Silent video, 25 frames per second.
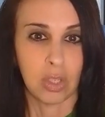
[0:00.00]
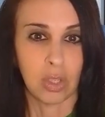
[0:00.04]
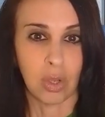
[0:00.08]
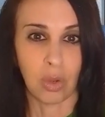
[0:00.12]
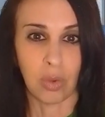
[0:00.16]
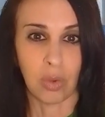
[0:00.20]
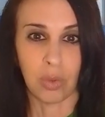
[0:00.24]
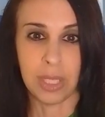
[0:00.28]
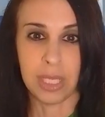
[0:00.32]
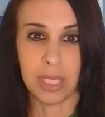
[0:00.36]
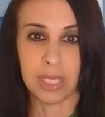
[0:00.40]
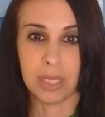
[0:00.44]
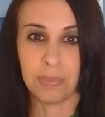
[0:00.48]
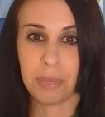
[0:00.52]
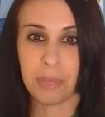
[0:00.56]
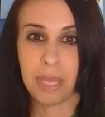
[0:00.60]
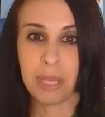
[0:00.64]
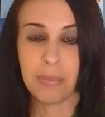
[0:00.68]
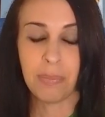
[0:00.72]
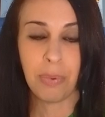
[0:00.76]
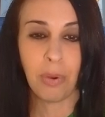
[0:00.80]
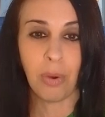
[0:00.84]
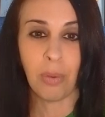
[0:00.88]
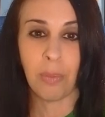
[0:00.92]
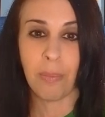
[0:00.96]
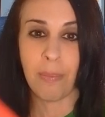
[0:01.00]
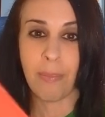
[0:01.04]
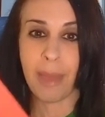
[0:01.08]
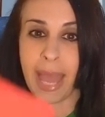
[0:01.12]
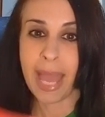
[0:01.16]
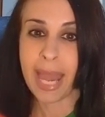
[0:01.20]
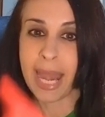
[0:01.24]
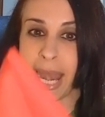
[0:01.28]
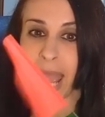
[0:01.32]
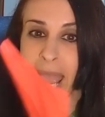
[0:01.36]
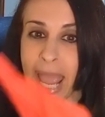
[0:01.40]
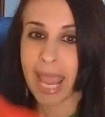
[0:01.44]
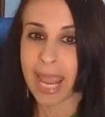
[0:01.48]
So these people,
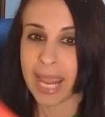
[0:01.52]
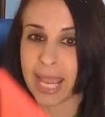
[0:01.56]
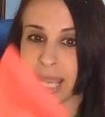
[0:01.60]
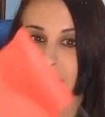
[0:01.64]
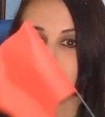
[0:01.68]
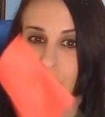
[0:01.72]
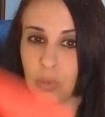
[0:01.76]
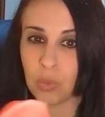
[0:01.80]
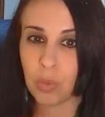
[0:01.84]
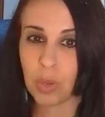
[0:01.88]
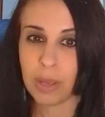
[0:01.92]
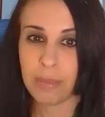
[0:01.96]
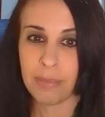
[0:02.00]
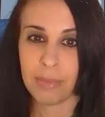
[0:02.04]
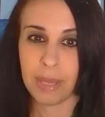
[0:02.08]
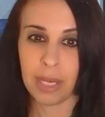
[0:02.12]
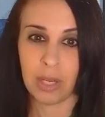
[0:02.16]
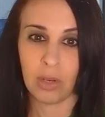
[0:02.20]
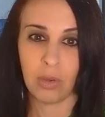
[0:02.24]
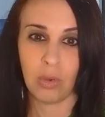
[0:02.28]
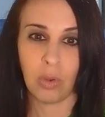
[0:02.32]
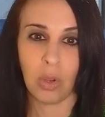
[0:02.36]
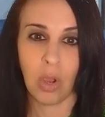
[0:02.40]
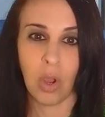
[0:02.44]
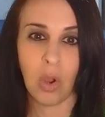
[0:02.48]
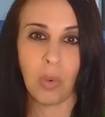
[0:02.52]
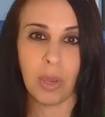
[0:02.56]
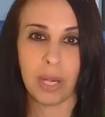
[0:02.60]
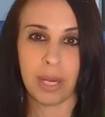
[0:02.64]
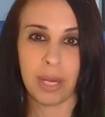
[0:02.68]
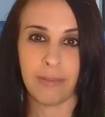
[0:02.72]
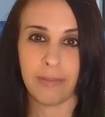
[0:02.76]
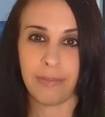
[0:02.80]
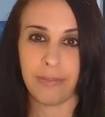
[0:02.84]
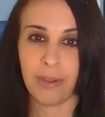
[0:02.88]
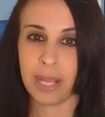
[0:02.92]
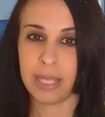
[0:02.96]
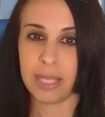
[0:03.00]
men and women, who go in
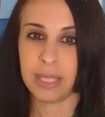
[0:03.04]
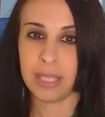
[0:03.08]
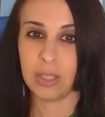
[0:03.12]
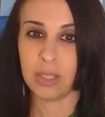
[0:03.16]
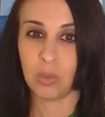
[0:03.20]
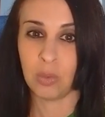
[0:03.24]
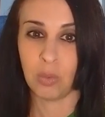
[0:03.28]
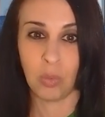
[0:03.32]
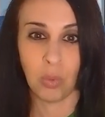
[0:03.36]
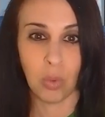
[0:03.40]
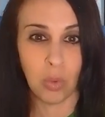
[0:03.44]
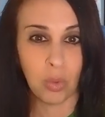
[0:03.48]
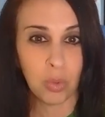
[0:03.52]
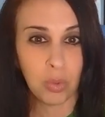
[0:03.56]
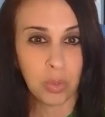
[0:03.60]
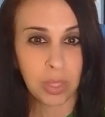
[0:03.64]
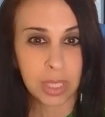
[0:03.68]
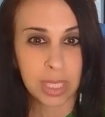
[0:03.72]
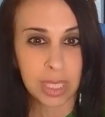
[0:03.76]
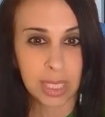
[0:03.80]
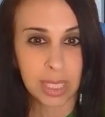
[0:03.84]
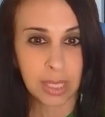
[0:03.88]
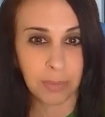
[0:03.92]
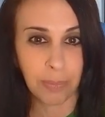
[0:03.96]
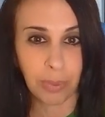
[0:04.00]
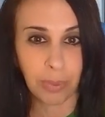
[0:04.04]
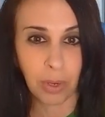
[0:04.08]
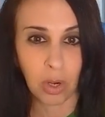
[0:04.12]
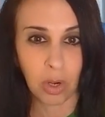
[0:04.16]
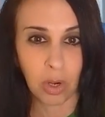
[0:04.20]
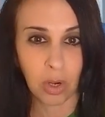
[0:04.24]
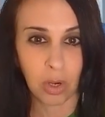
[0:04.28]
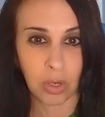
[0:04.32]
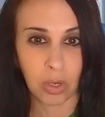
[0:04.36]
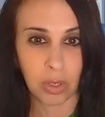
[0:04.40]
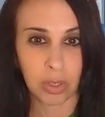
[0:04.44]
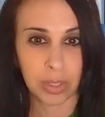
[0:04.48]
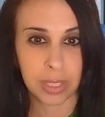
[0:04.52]
and find these wounded
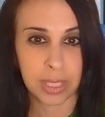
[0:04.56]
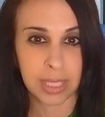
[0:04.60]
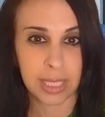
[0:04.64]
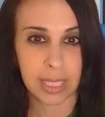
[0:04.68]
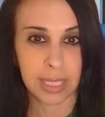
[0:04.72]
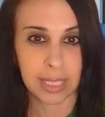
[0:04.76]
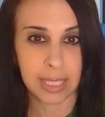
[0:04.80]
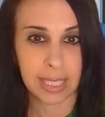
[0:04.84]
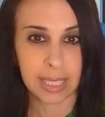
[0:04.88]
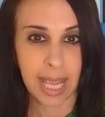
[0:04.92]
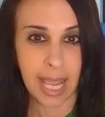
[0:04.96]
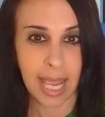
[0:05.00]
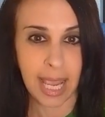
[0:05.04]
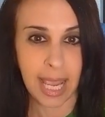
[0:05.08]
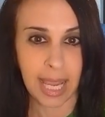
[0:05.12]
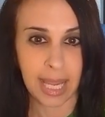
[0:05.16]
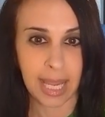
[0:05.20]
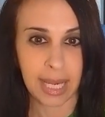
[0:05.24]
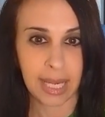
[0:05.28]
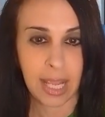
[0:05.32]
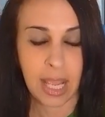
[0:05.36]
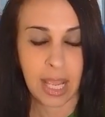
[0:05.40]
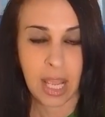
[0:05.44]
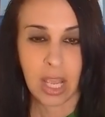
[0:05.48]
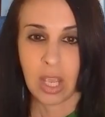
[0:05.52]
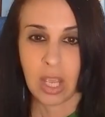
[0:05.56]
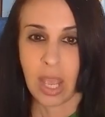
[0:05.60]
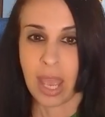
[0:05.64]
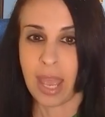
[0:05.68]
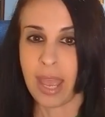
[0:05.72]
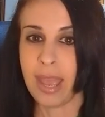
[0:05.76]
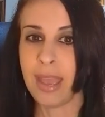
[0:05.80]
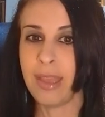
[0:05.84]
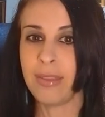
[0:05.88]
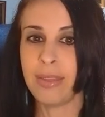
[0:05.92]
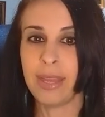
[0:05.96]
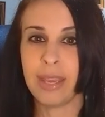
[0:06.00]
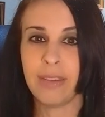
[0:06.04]
birds to date,
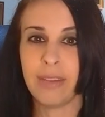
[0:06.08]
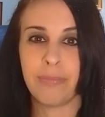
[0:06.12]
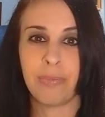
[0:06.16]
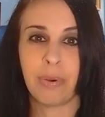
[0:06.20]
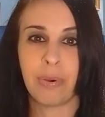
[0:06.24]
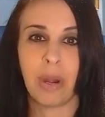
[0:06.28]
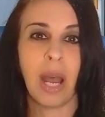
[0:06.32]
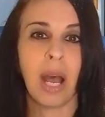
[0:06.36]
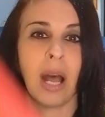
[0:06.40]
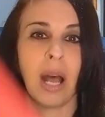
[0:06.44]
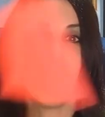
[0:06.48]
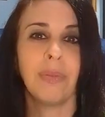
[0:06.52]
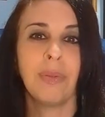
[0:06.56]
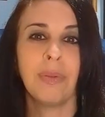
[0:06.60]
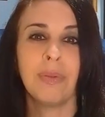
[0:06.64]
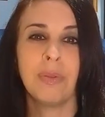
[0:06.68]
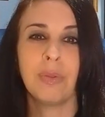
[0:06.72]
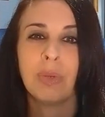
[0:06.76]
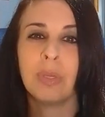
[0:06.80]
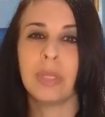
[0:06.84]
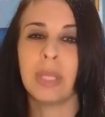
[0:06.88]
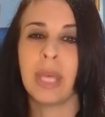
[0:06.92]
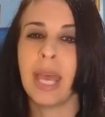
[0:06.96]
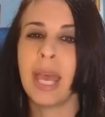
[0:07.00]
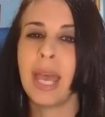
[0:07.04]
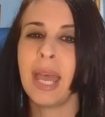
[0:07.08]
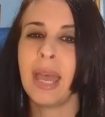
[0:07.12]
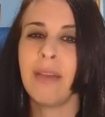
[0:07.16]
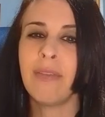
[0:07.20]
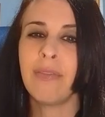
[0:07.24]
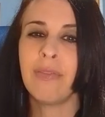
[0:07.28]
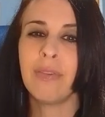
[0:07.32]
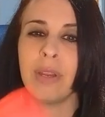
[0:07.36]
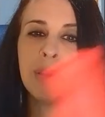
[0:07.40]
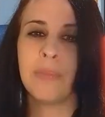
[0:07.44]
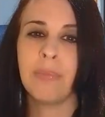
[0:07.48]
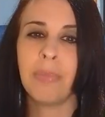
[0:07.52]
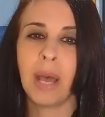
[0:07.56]
eh, they have problems with
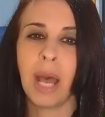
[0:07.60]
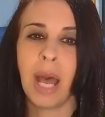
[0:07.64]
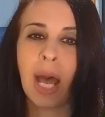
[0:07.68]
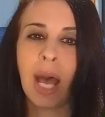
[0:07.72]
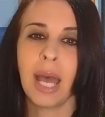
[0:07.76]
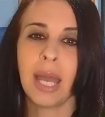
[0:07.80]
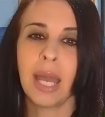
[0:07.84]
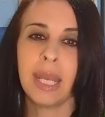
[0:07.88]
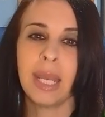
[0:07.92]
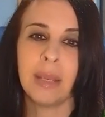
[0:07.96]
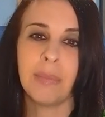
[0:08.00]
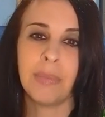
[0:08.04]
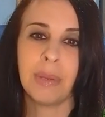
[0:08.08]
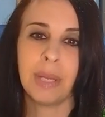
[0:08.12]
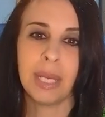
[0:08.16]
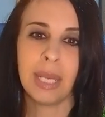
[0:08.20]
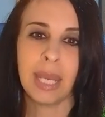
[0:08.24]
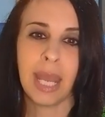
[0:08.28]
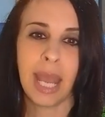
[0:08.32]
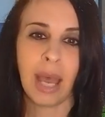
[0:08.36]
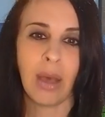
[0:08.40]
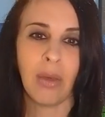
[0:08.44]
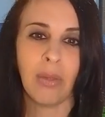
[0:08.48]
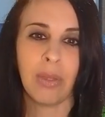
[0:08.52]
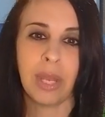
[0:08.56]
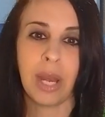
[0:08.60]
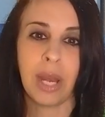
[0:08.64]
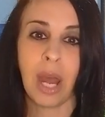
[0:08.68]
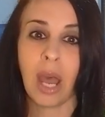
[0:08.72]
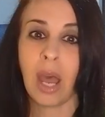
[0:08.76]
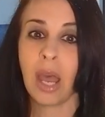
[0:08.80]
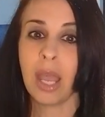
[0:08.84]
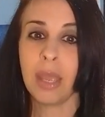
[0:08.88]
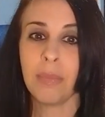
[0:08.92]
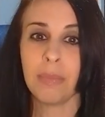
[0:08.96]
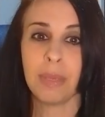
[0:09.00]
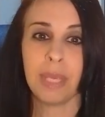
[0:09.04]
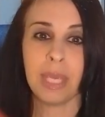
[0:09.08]
everybody, but now that
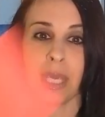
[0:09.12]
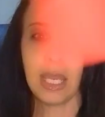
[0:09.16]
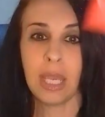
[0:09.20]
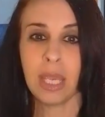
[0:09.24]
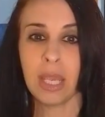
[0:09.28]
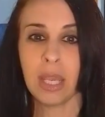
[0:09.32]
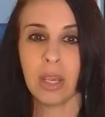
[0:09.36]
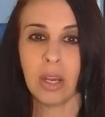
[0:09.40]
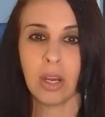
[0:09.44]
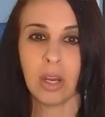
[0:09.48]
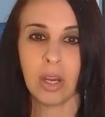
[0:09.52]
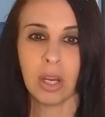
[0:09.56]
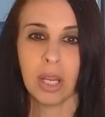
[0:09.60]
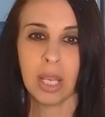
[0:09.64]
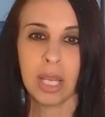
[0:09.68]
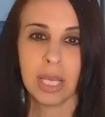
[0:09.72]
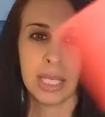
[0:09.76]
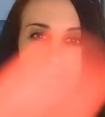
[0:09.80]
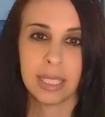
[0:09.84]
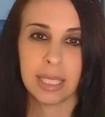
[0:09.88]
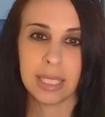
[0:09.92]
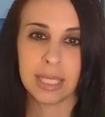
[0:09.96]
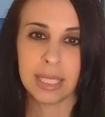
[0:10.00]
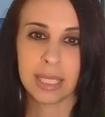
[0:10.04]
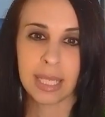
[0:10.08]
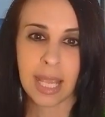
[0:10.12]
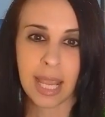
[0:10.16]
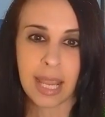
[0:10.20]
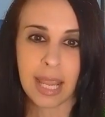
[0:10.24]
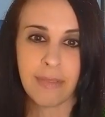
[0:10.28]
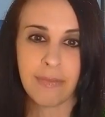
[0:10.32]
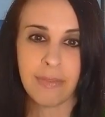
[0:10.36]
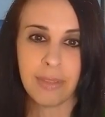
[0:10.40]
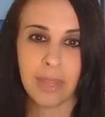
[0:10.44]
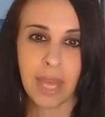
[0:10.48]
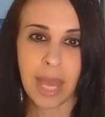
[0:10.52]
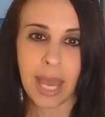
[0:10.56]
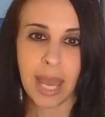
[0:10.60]
I'm here to
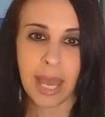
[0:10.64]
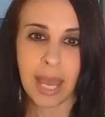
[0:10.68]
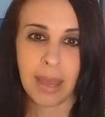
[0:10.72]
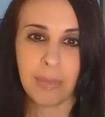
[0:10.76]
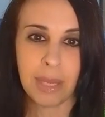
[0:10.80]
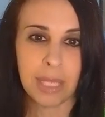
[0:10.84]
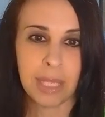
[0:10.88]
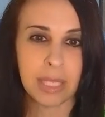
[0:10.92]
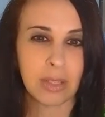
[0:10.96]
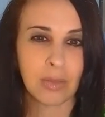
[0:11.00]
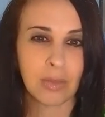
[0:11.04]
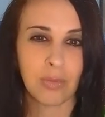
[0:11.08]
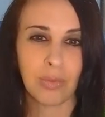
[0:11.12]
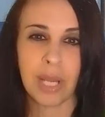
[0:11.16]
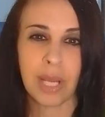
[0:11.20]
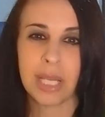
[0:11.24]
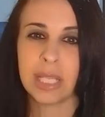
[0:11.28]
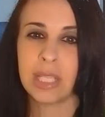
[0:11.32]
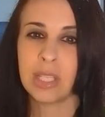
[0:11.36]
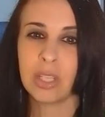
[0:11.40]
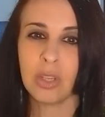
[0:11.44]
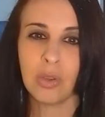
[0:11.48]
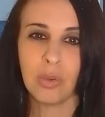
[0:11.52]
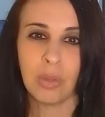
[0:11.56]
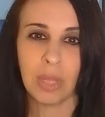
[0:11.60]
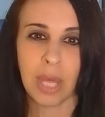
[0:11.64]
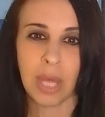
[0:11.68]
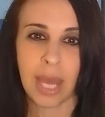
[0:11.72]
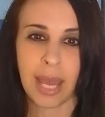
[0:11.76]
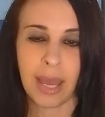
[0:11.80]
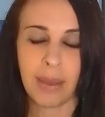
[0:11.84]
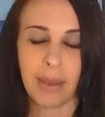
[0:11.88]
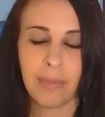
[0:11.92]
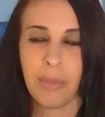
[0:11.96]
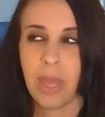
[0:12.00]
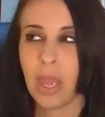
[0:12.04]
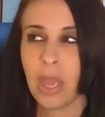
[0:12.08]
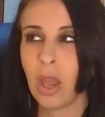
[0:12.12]
save them and to rescue
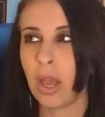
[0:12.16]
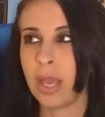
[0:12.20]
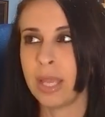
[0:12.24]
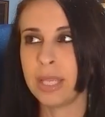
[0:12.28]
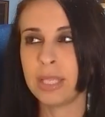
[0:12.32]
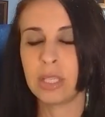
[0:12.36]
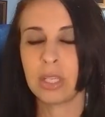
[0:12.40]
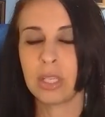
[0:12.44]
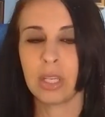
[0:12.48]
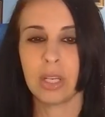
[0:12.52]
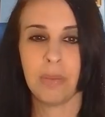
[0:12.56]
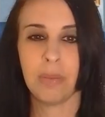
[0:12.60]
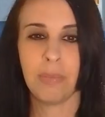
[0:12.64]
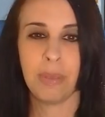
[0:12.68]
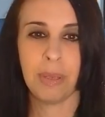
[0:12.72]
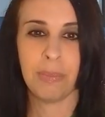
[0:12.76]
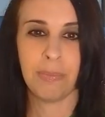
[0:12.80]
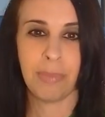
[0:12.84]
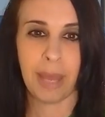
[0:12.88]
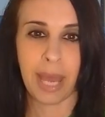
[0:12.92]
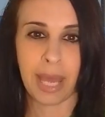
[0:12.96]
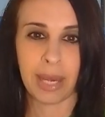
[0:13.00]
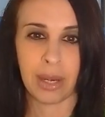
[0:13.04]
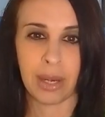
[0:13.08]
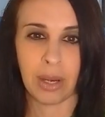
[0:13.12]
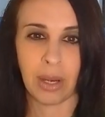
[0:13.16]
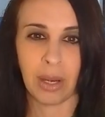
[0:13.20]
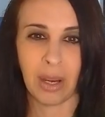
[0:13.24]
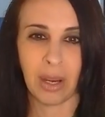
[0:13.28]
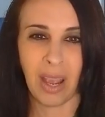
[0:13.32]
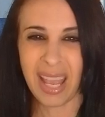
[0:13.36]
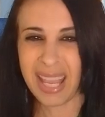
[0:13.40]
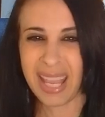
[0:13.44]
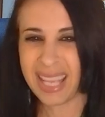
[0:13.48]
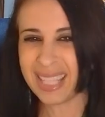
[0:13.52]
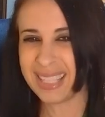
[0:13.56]
them, it's going to be better.